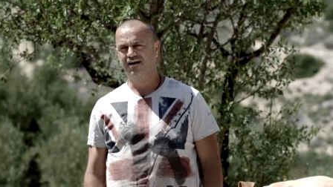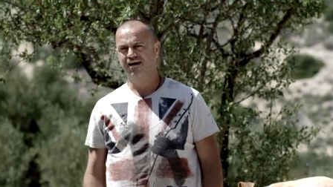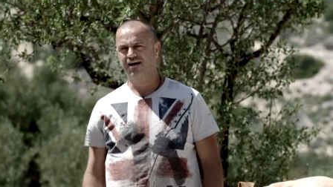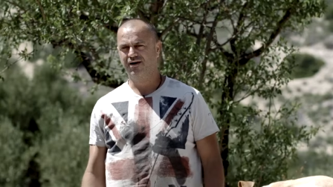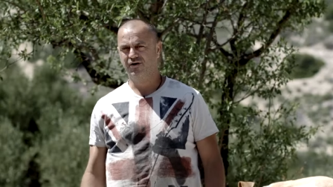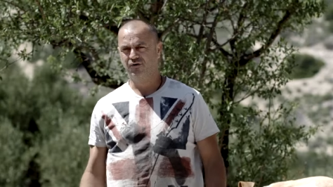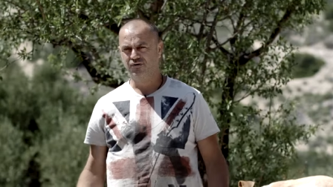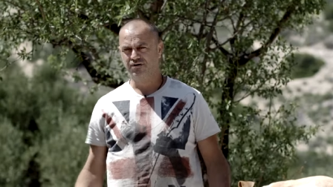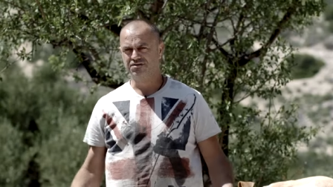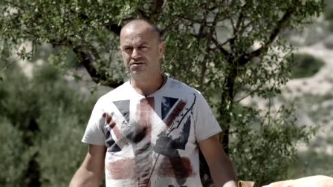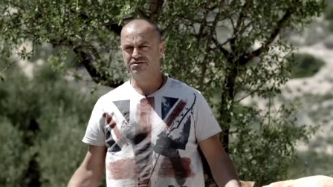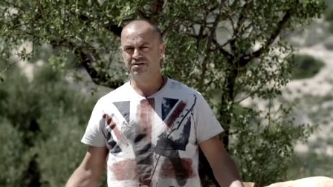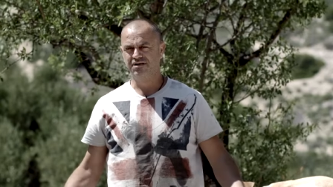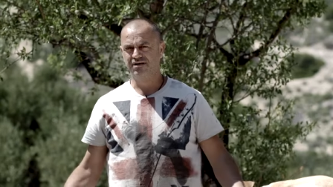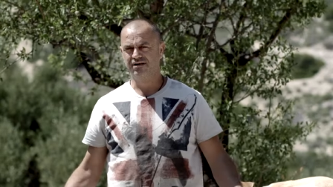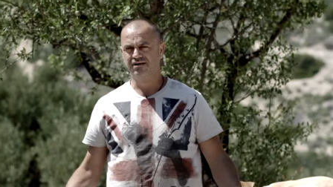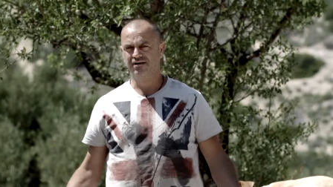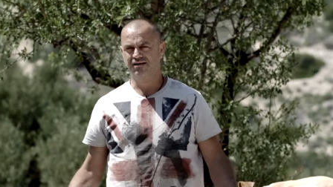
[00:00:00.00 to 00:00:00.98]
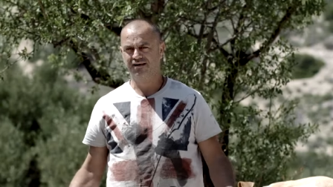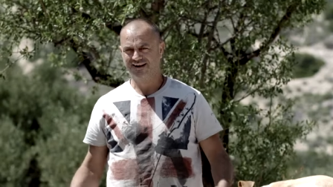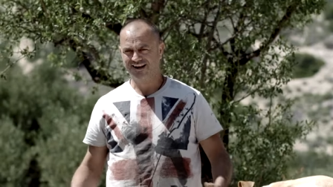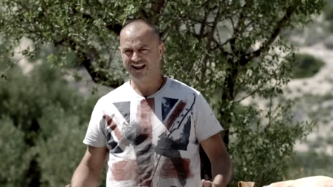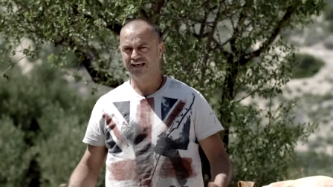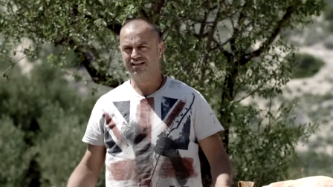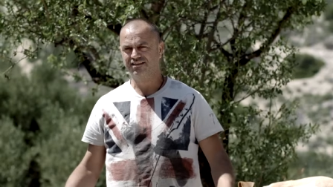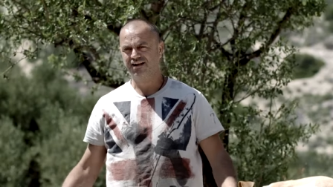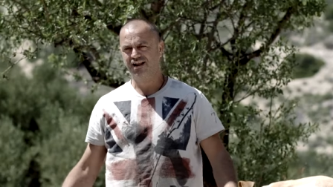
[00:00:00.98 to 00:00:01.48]
I was uh, a
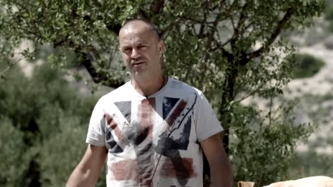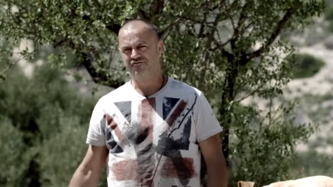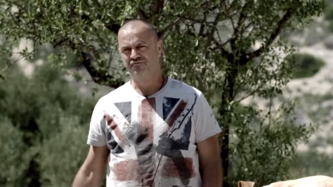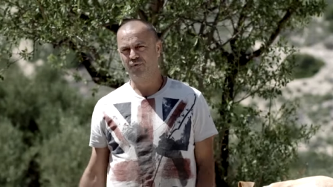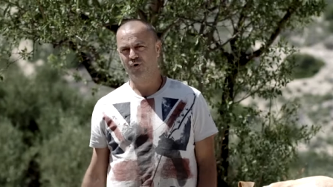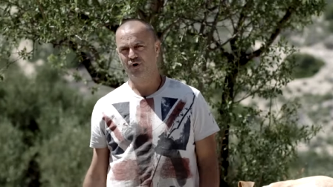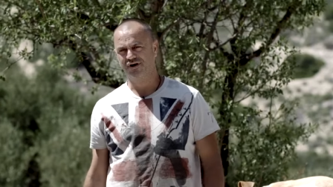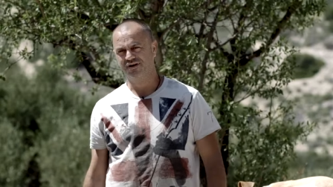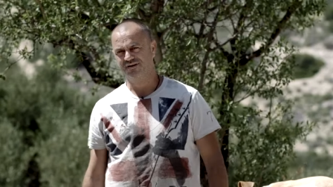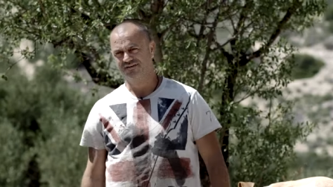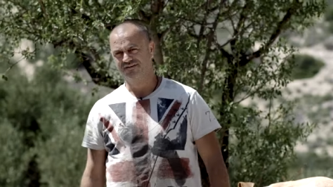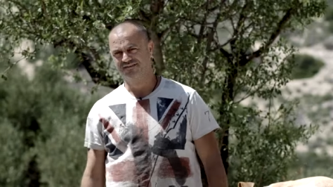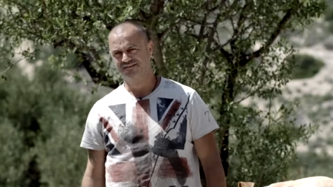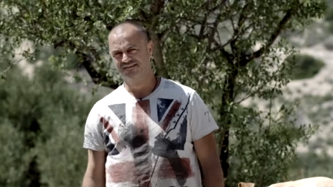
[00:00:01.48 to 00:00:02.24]
nightlife boy.